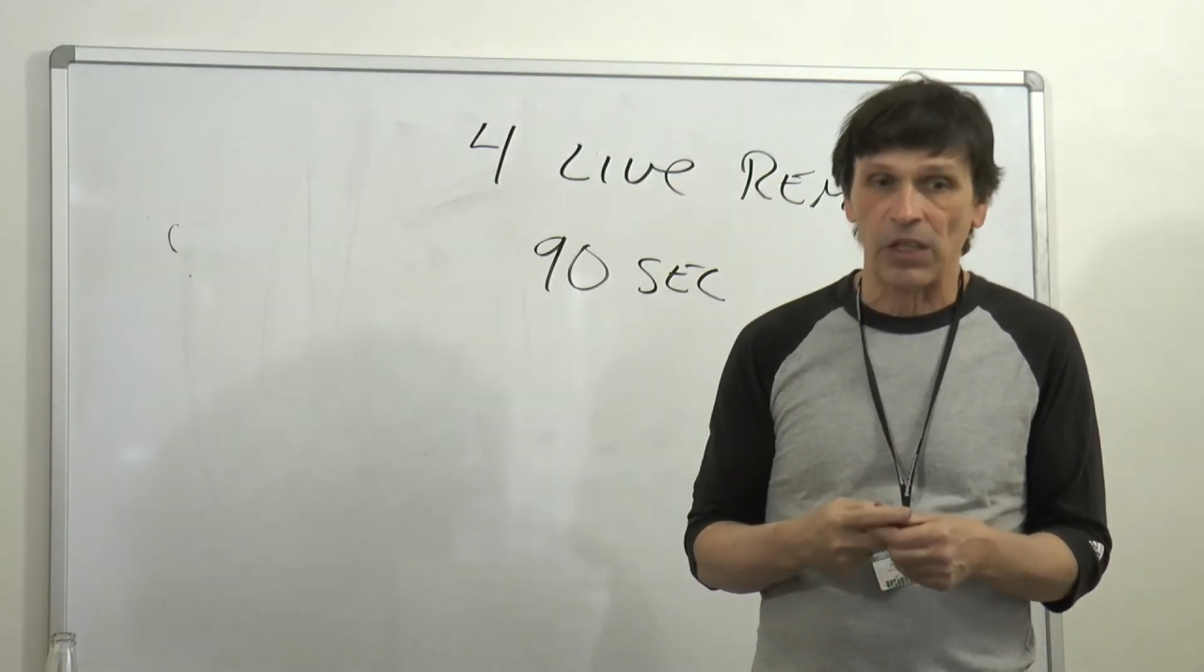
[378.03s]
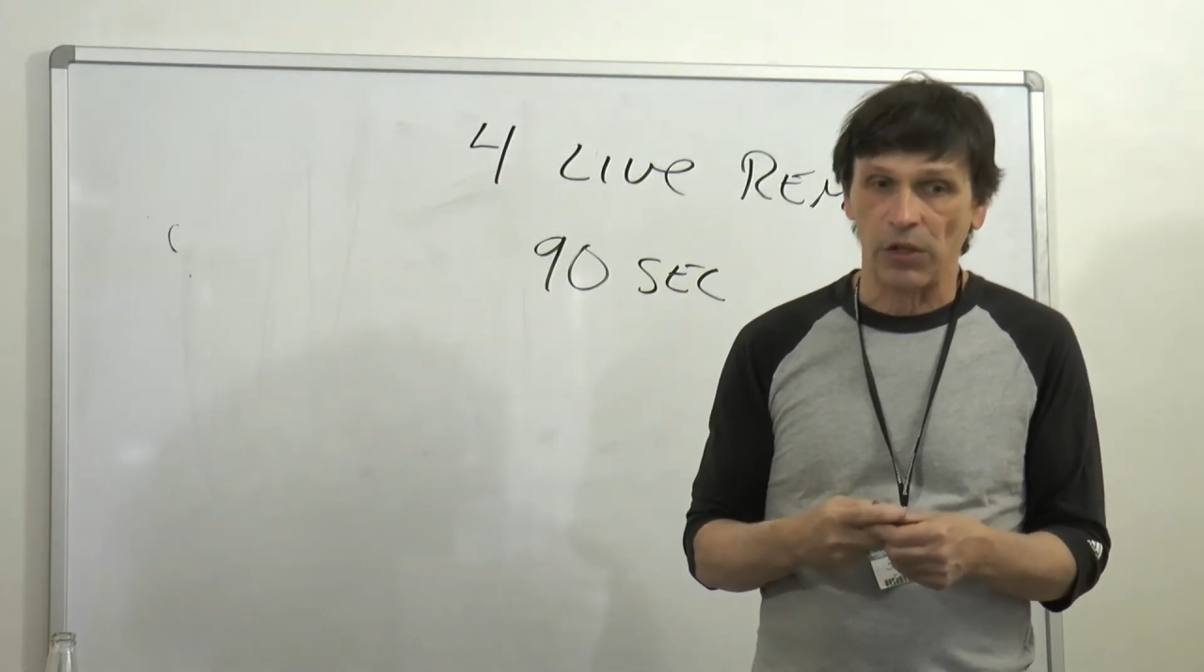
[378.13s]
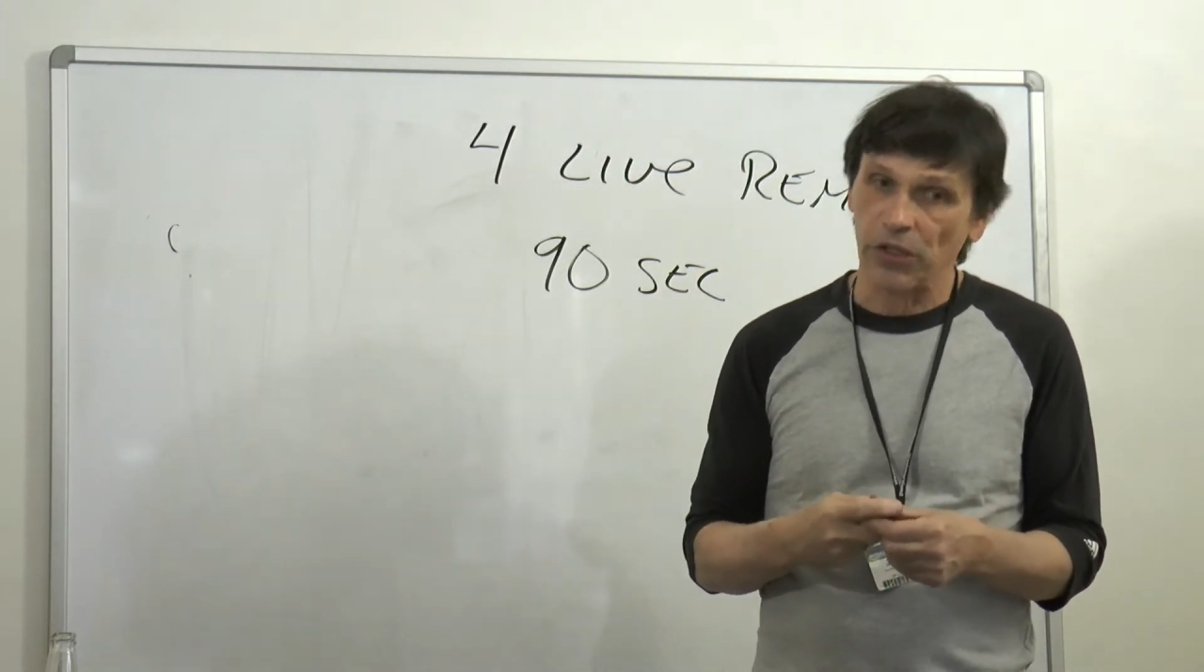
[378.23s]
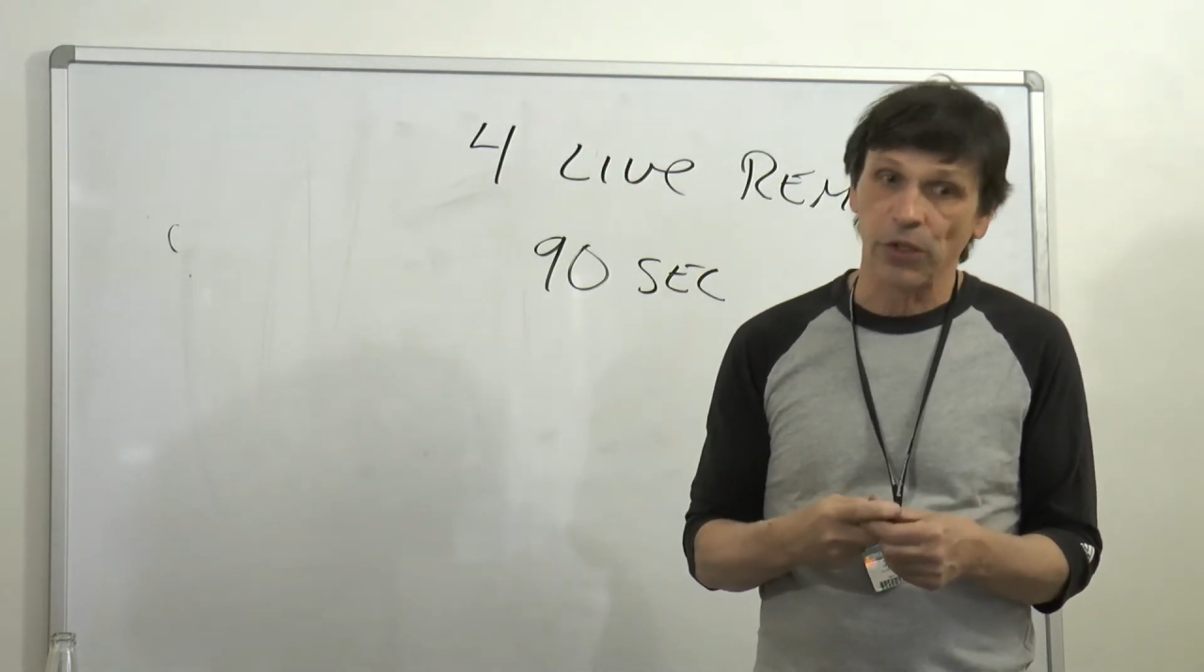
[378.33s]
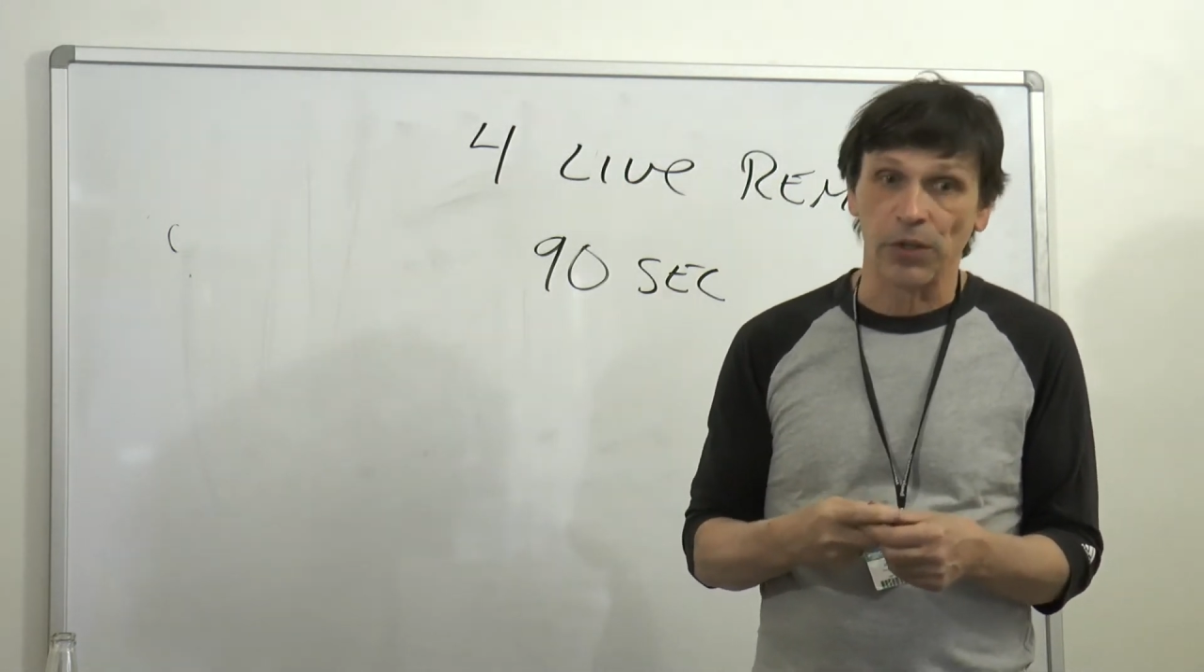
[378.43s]
you
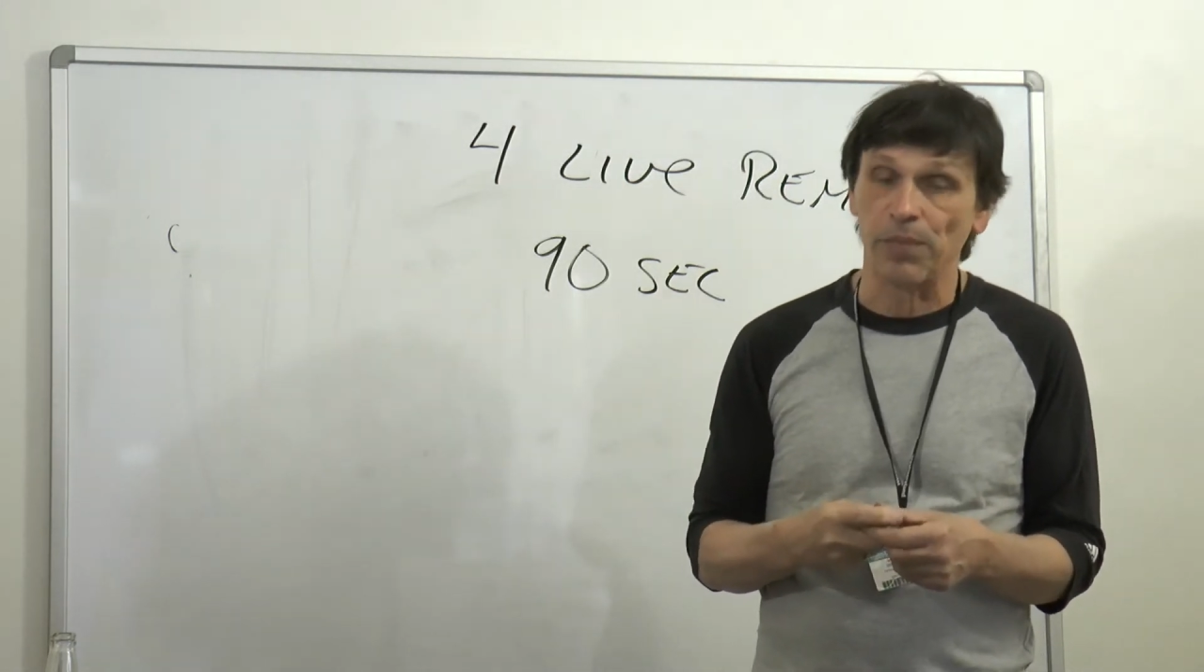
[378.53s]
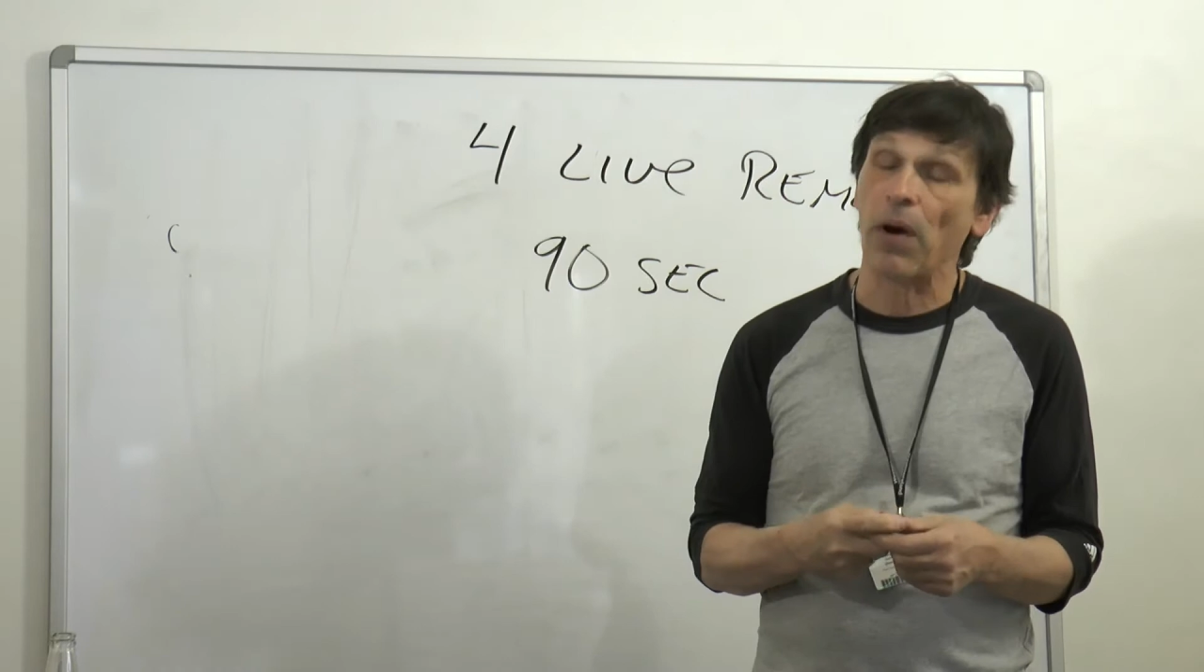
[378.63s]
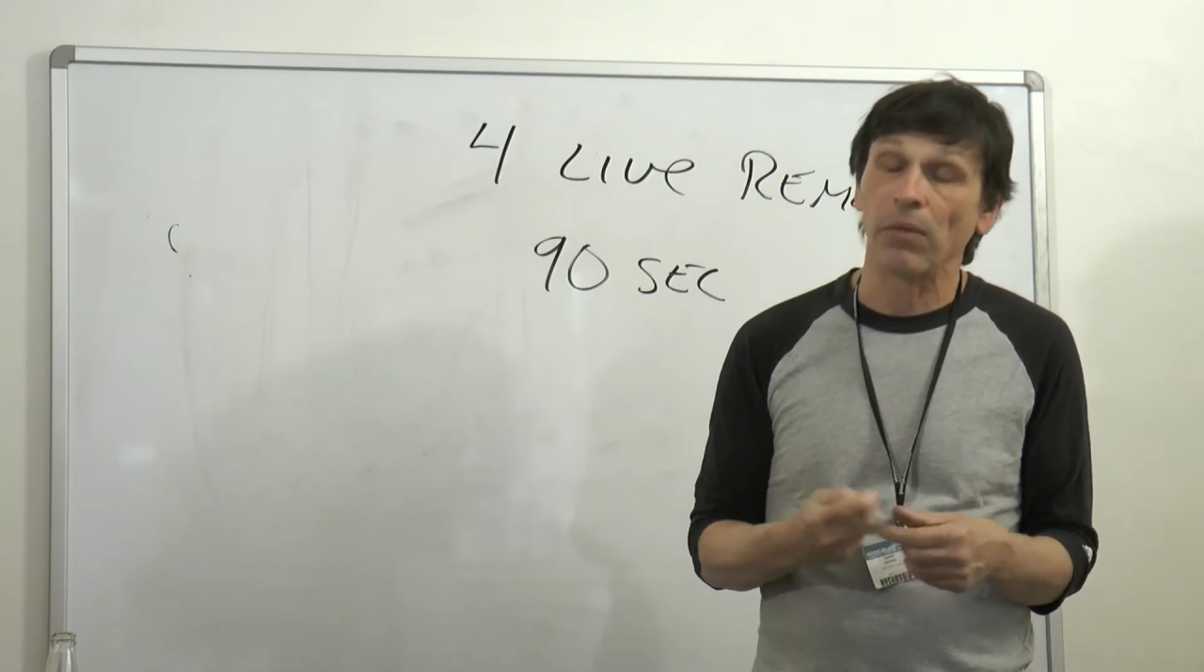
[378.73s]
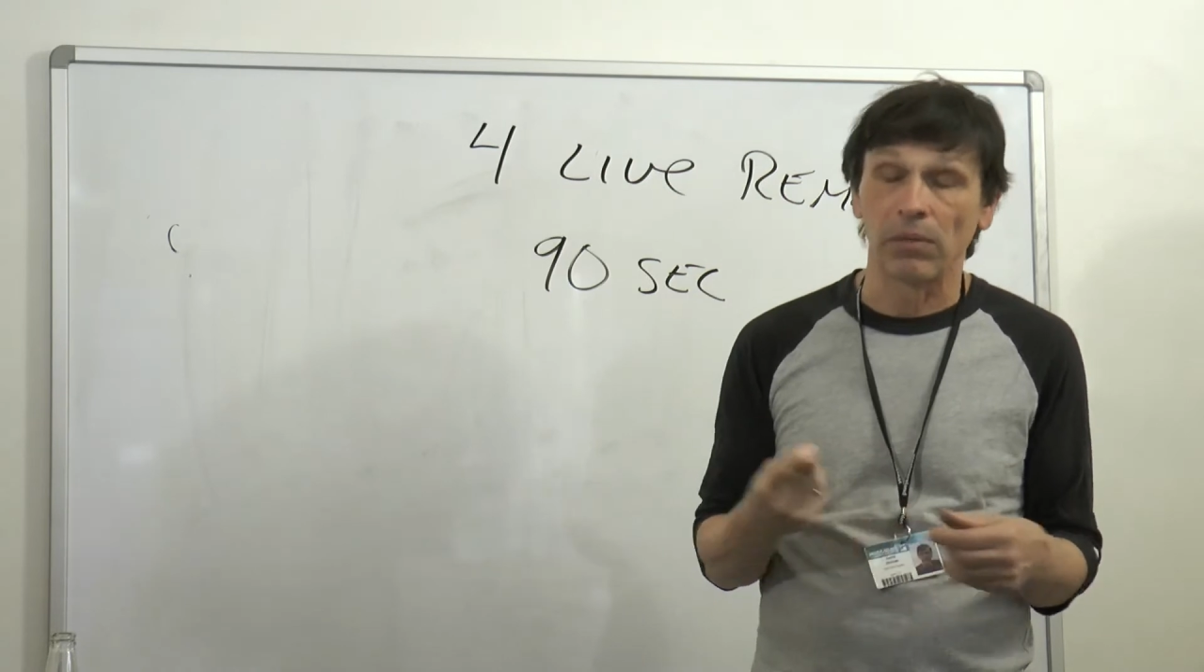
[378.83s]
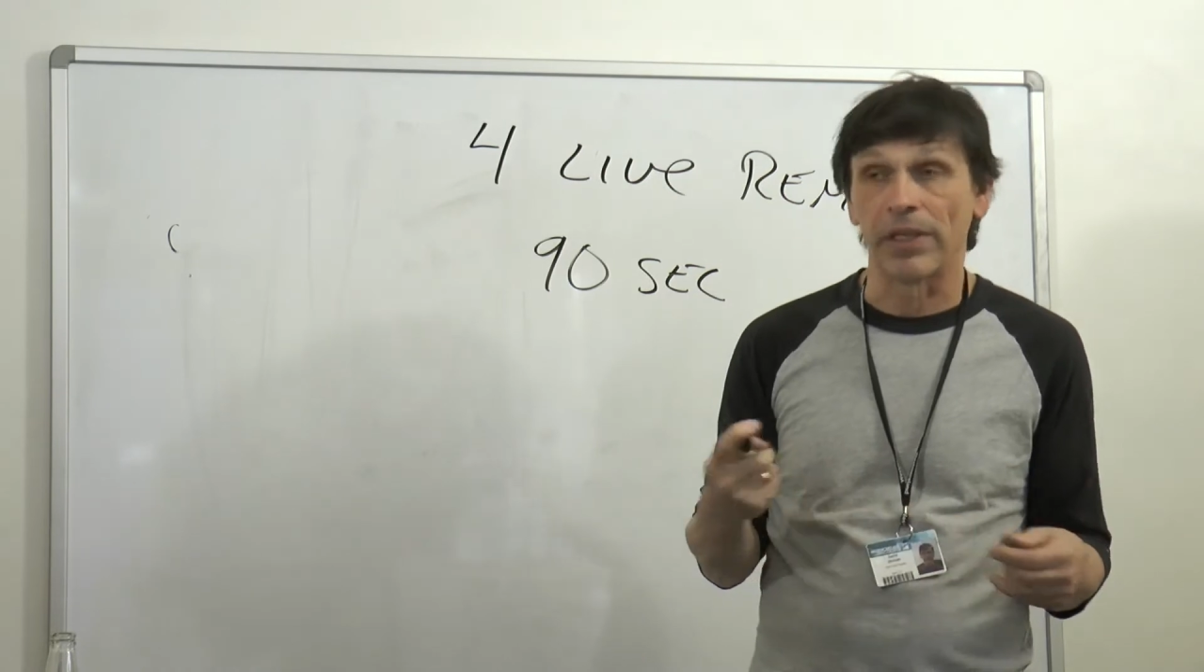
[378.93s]
can do it
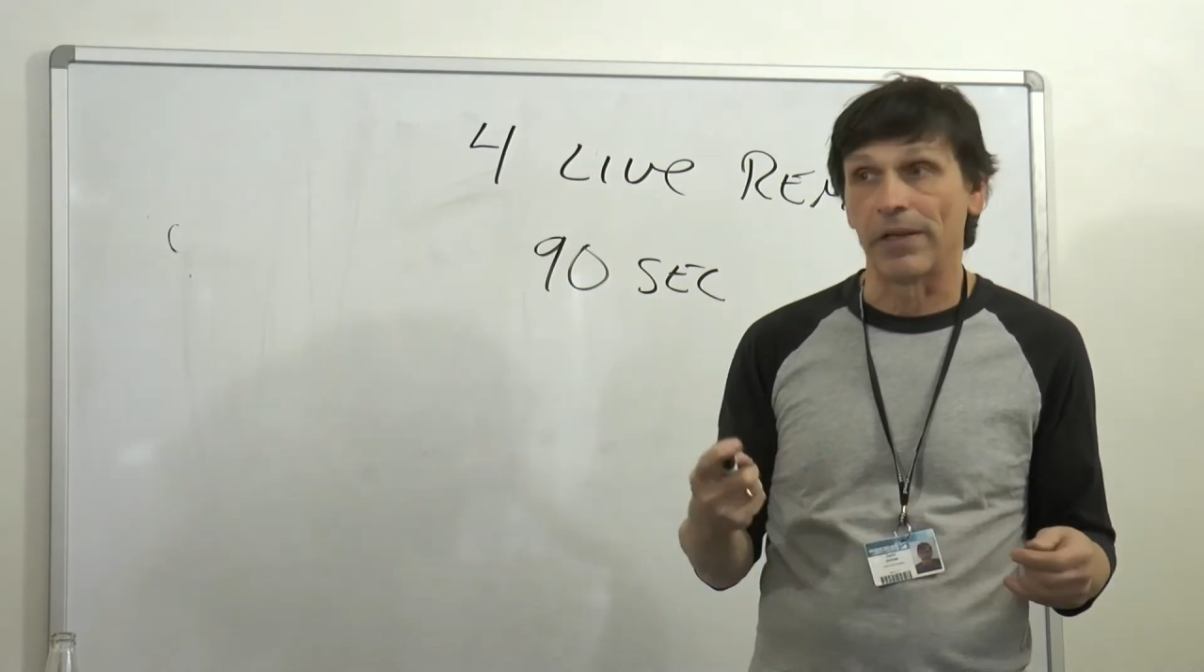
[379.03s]
probably